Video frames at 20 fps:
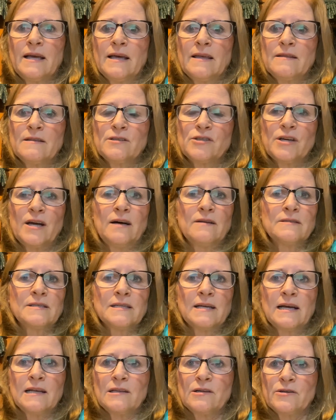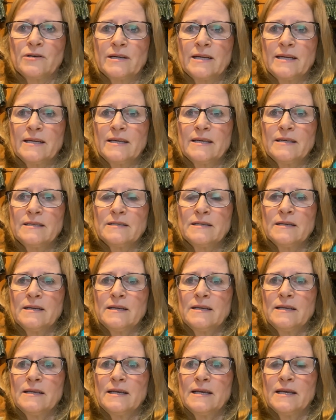and the child's not learning it,
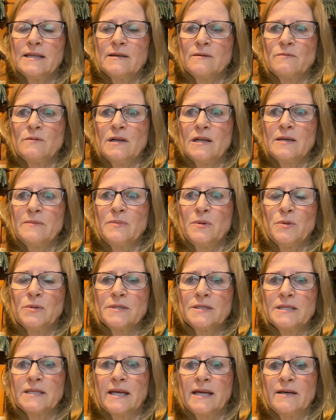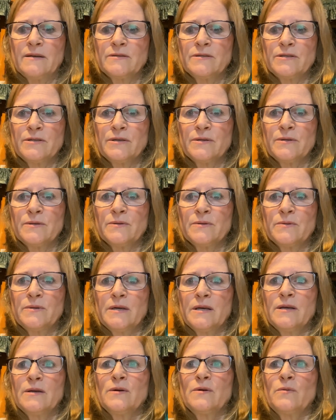and it really boils down to
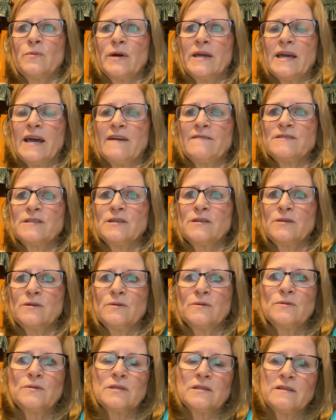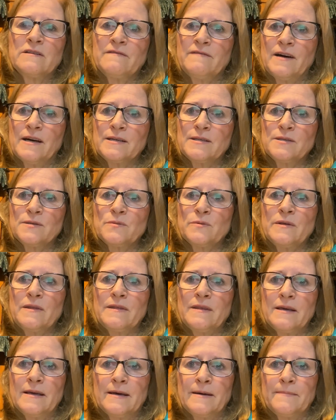we have to use the device
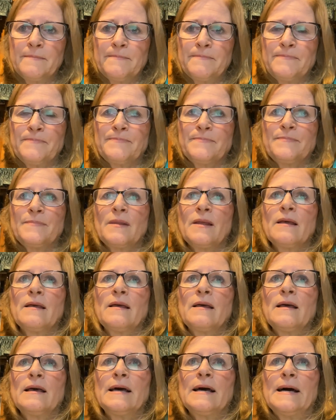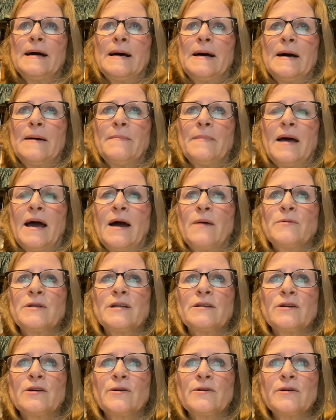with them. I would
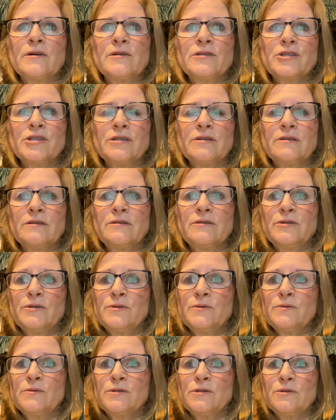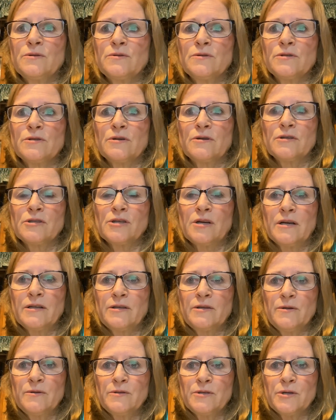encourage you to search on
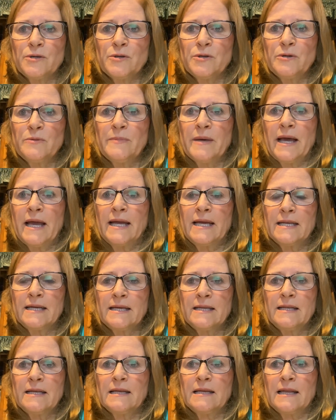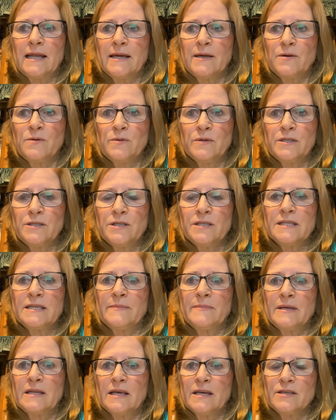YouTube, aided language
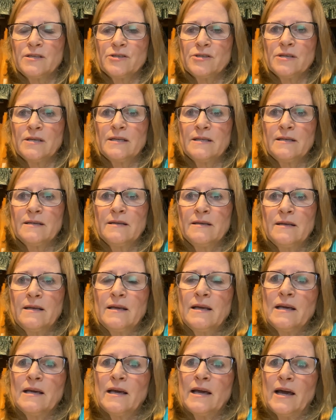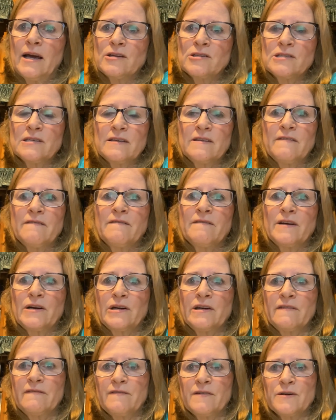stimulation. Actually, the
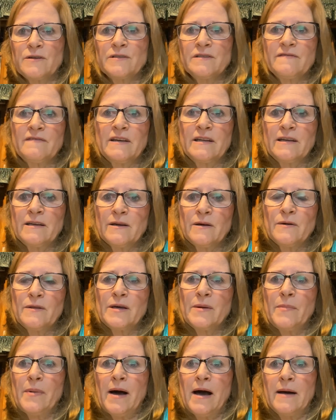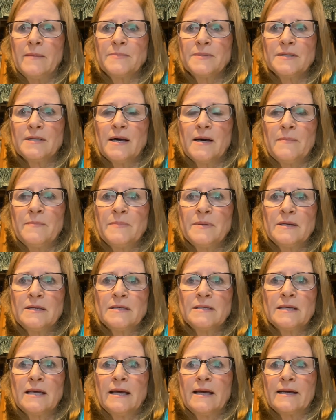very first video that pops up
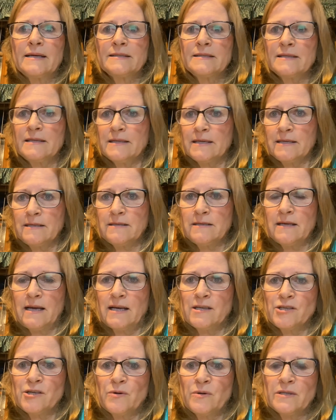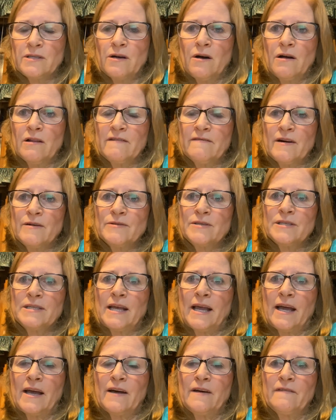is excellent. I show it to all of our
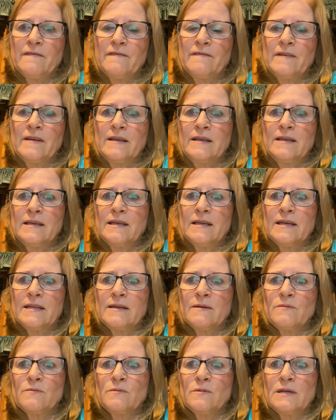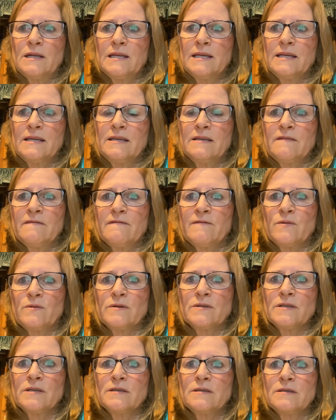staff, and it really
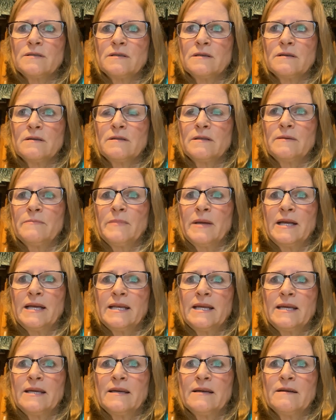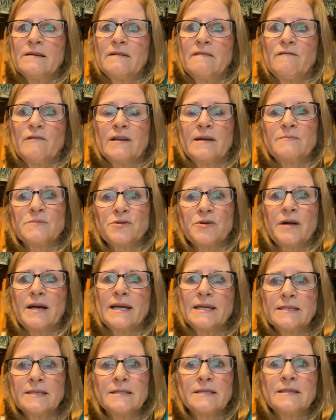enforces the meaning of what I'm
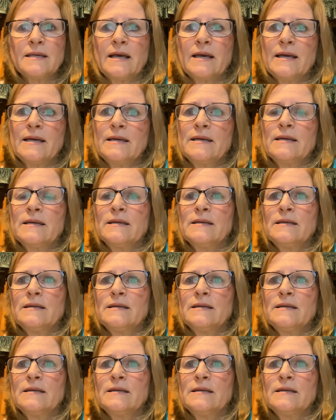trying to say,